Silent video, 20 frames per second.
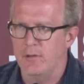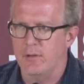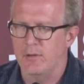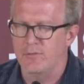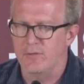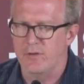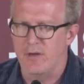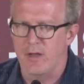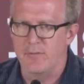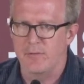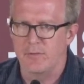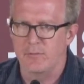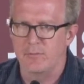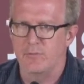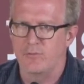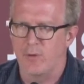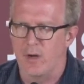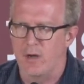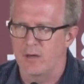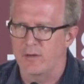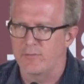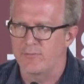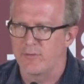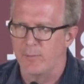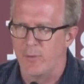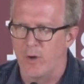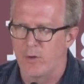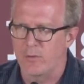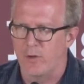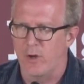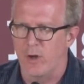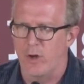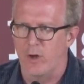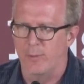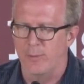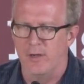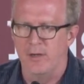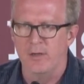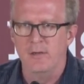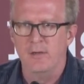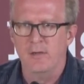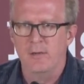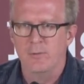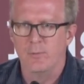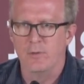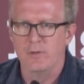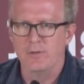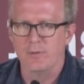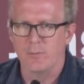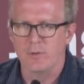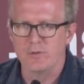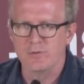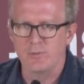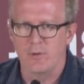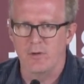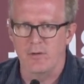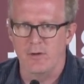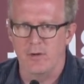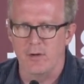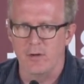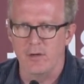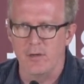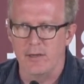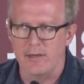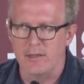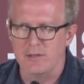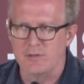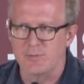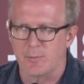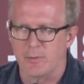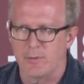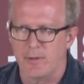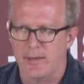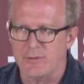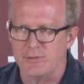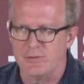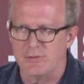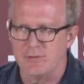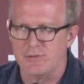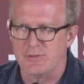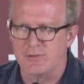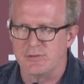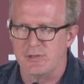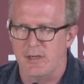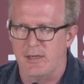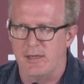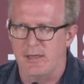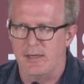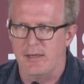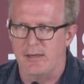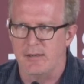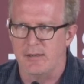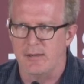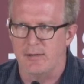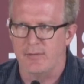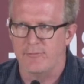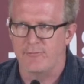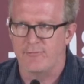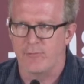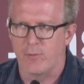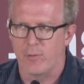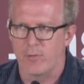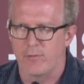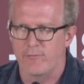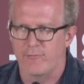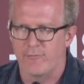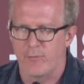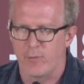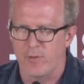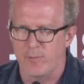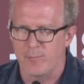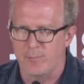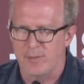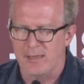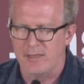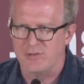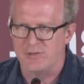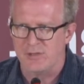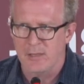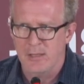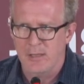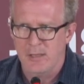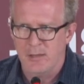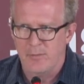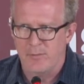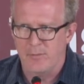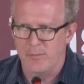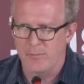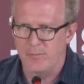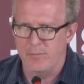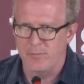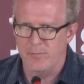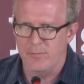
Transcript: is another drunk from Oklahoma, was one of the early inspirations for the piece. The